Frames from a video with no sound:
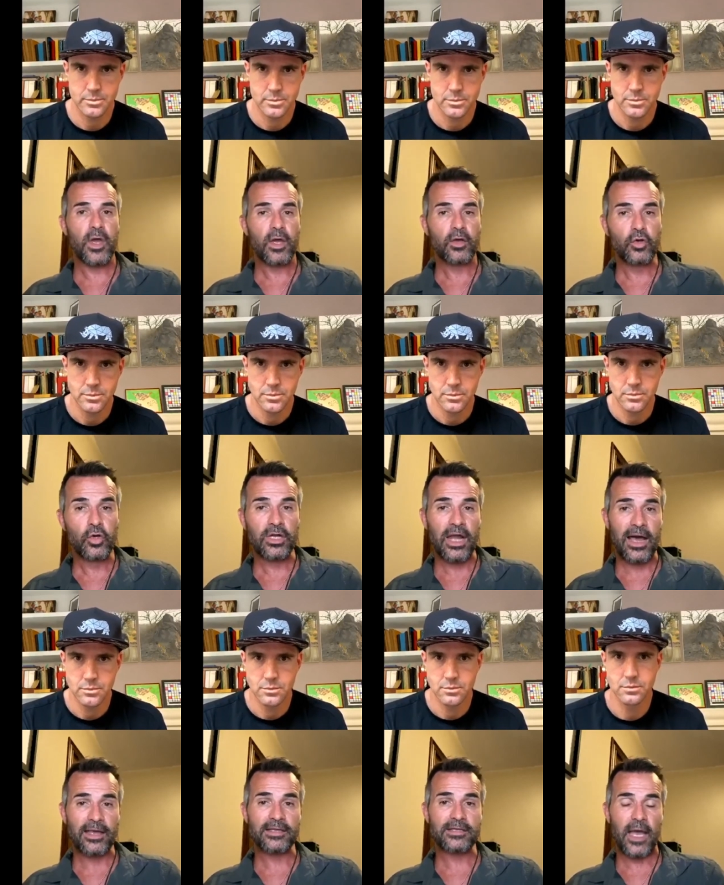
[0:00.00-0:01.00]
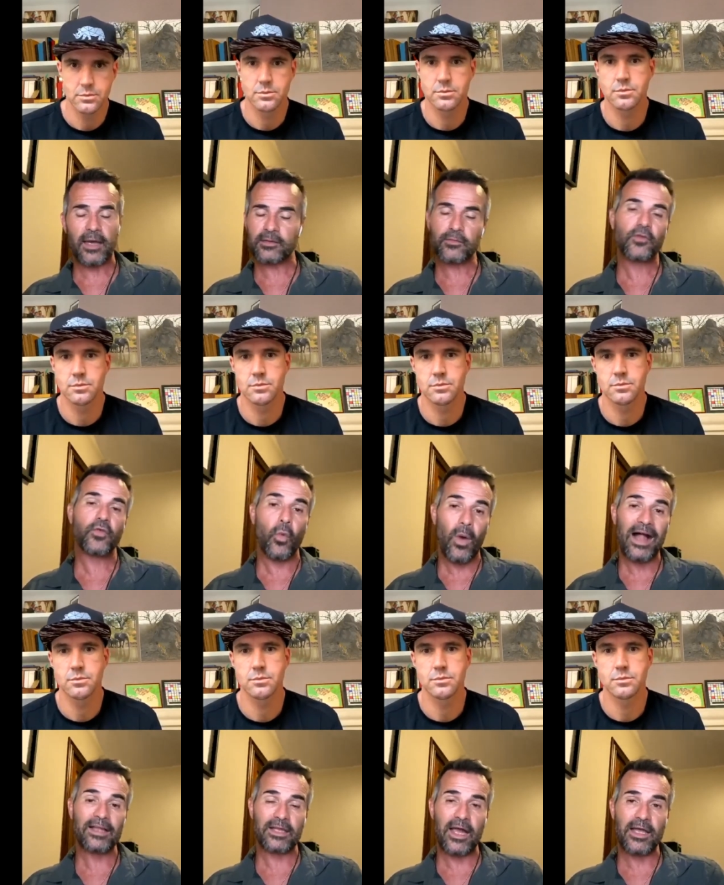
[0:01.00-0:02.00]
Speaker 1: good lions, uh, for
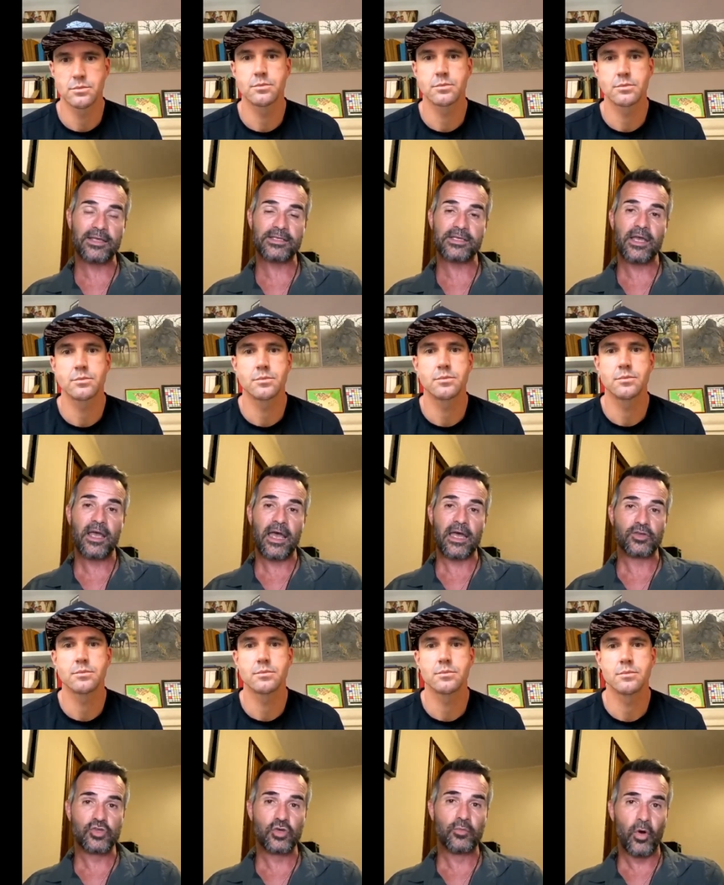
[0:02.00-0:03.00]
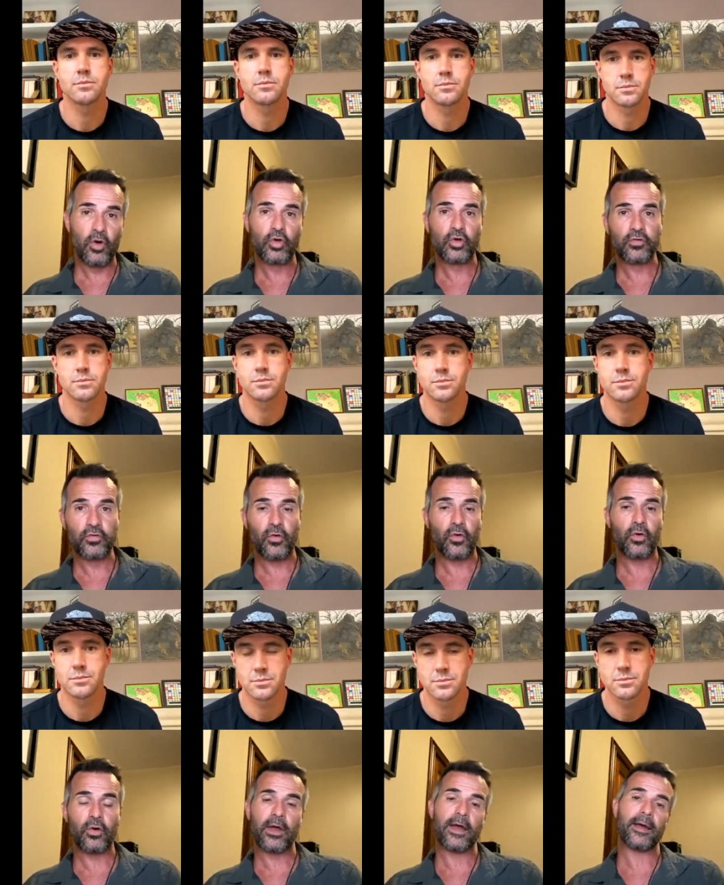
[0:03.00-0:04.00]
wild lions, and do more good
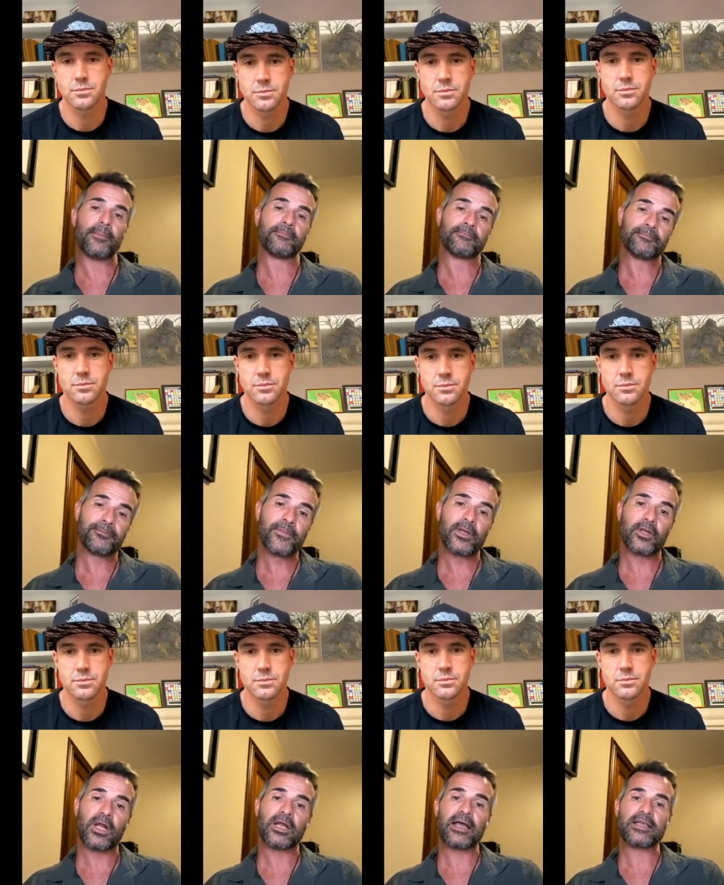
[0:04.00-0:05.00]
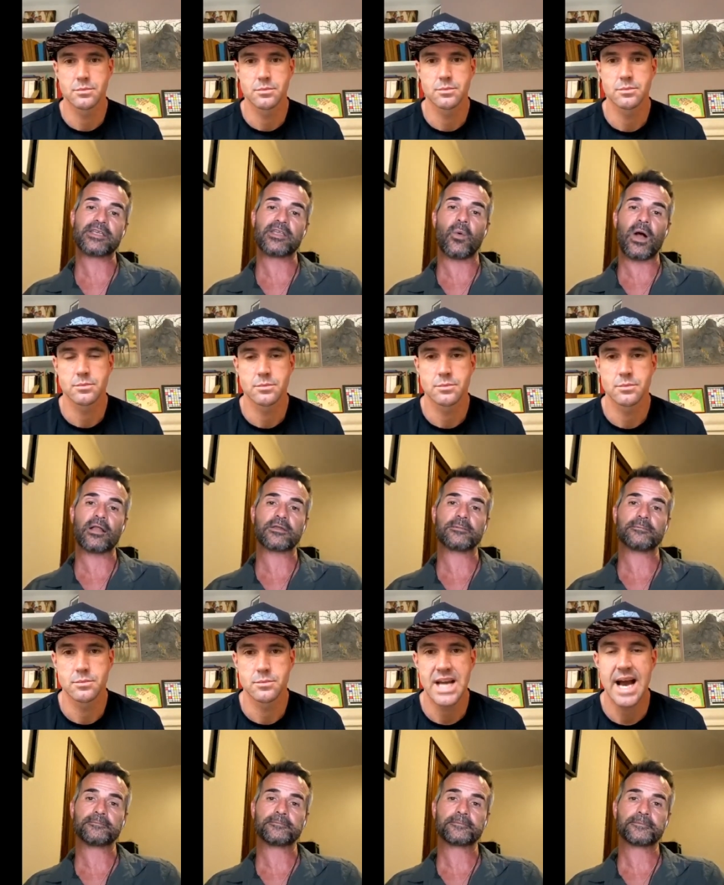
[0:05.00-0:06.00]
for, um, you know, lions in the wild.
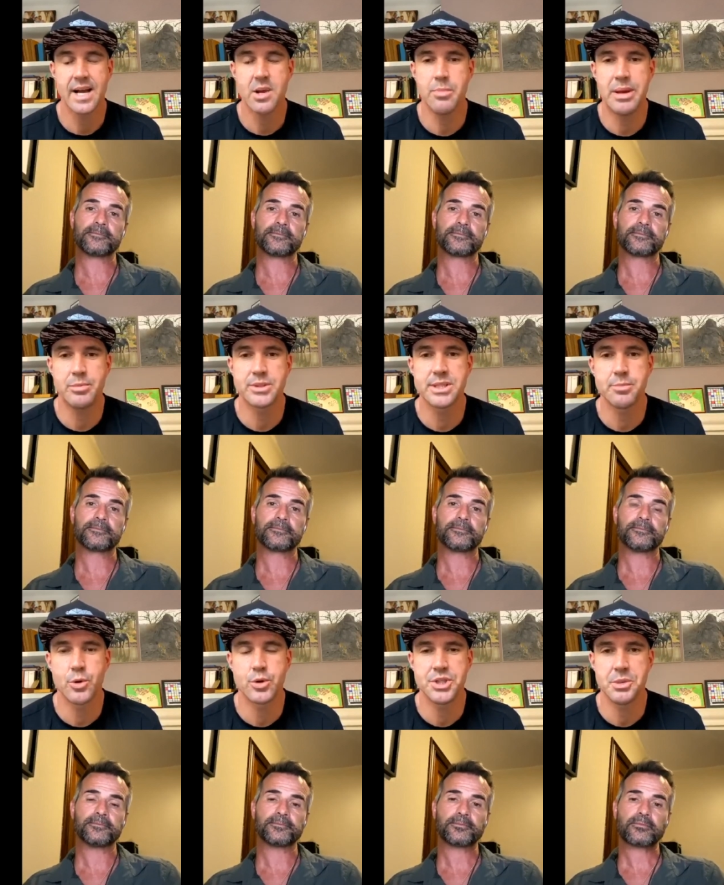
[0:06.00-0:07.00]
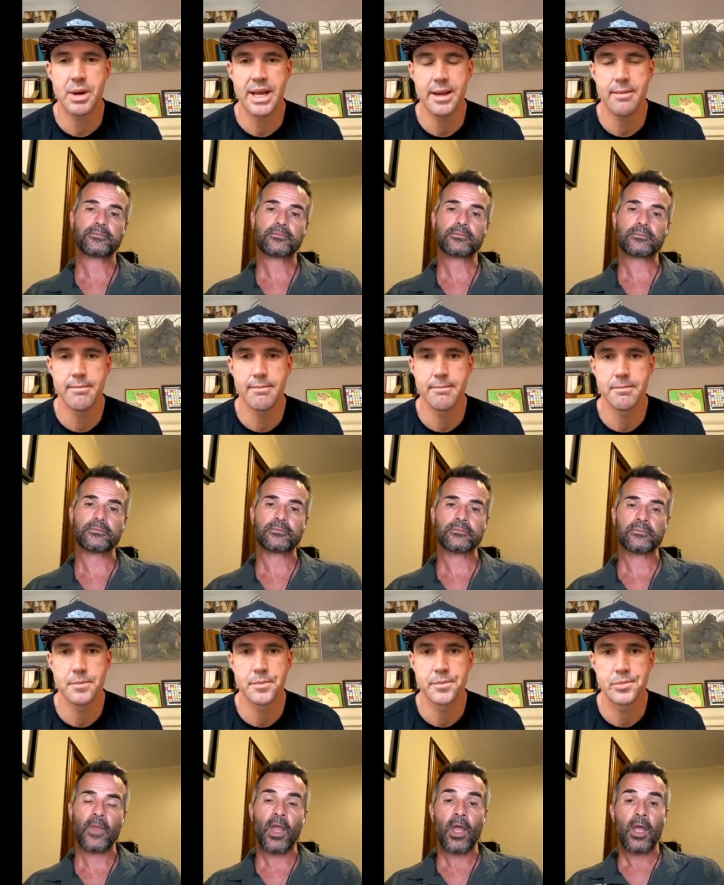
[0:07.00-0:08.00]
Speaker 2: How can people support you, buddy?
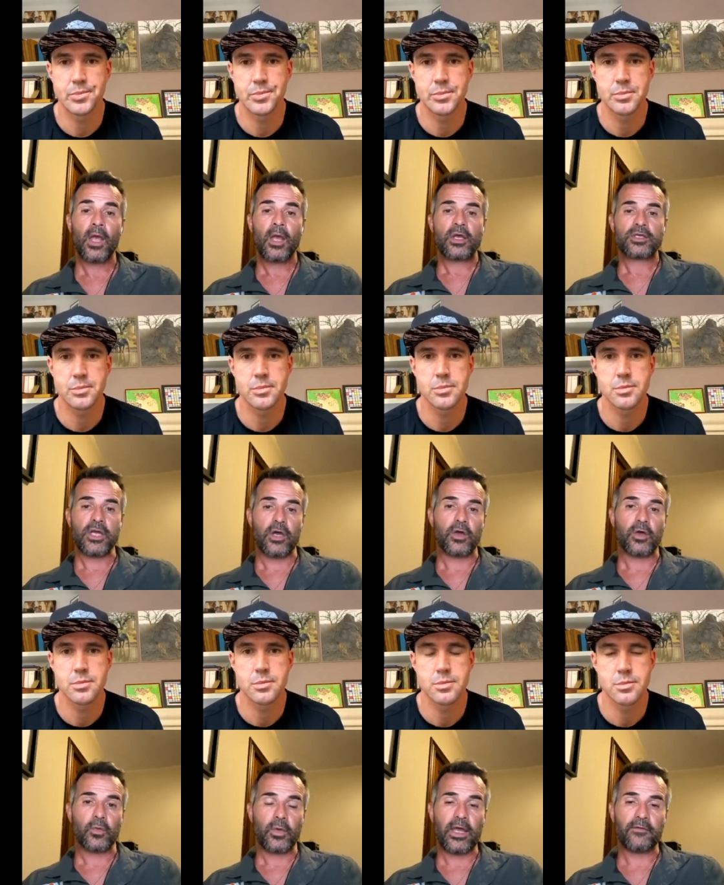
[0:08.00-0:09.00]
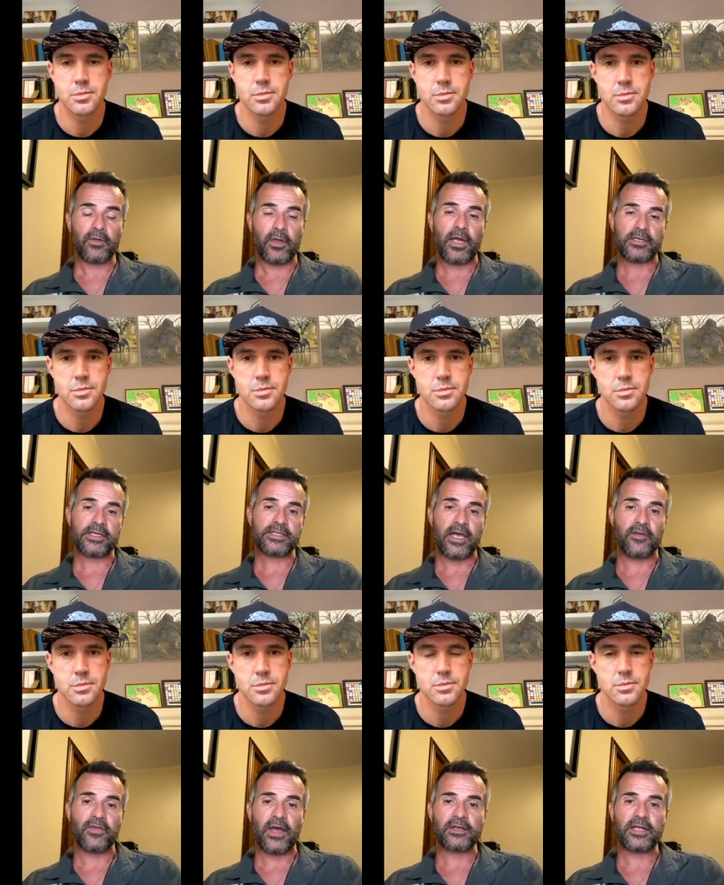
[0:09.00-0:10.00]
Speaker 1: So we have, as I say,
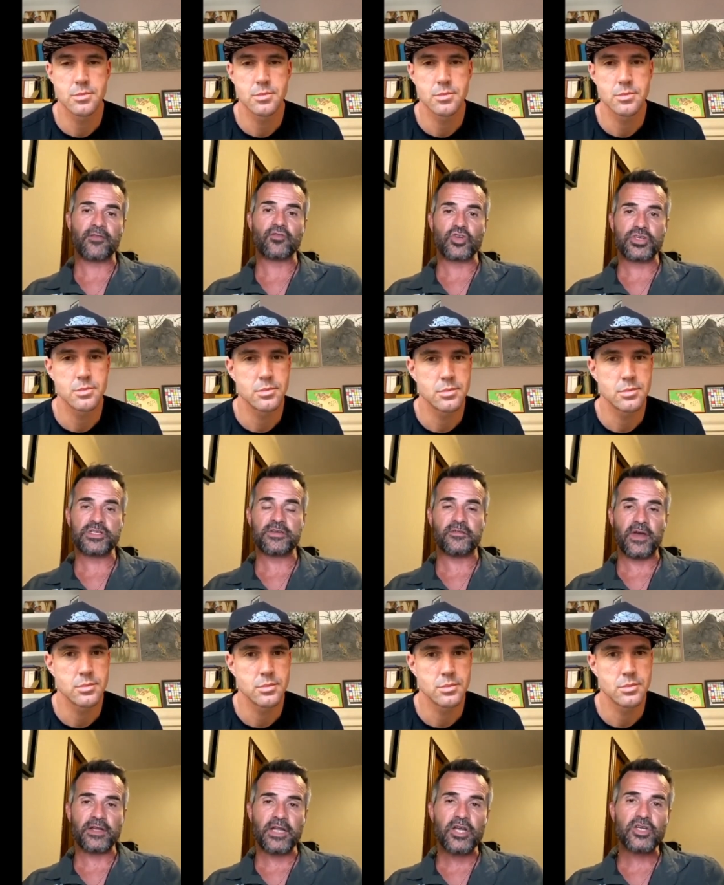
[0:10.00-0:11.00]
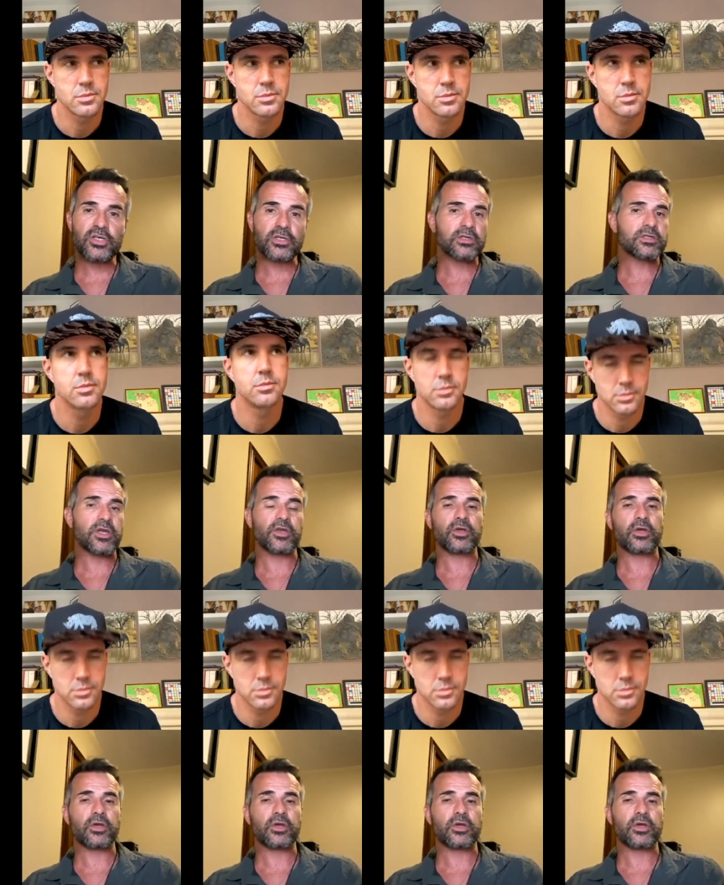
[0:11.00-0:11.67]
found Kevin Richardson Foundation. So you can